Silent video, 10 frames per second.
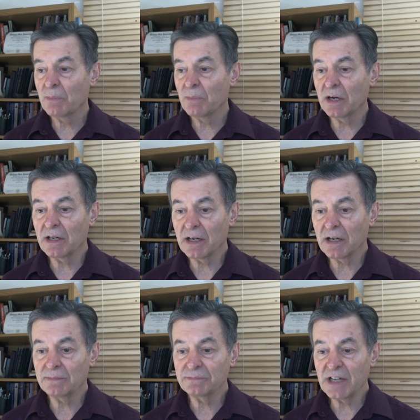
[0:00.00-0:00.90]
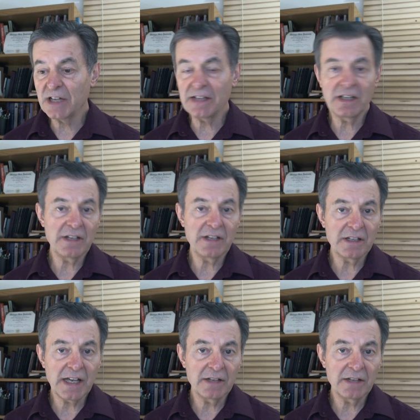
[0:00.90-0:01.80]
But the idea that
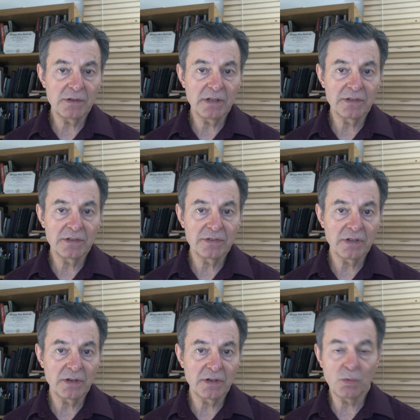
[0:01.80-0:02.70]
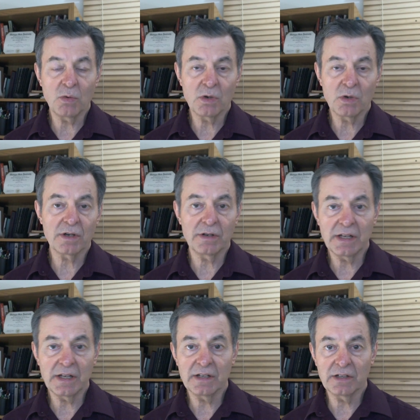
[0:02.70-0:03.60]
you can't do this or it won't work or
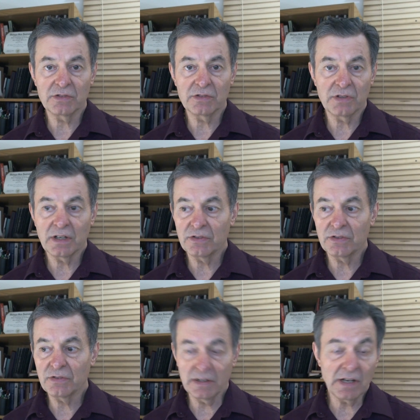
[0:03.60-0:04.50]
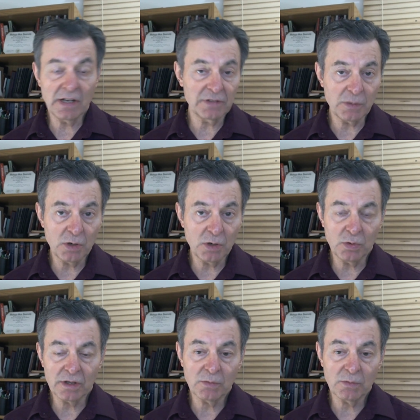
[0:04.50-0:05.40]
anything is it definitely will
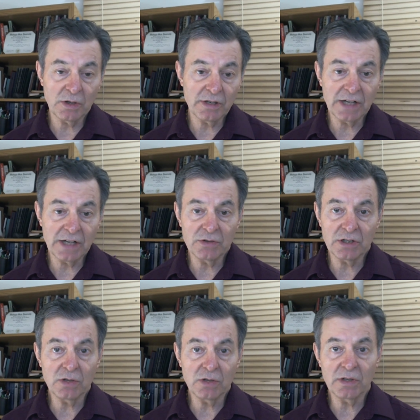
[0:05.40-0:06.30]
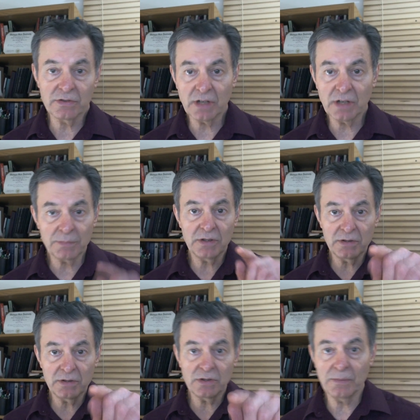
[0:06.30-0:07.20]
work. Whether or not you can do it is up to
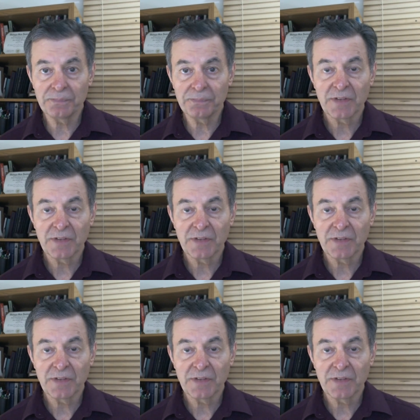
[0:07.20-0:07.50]
you.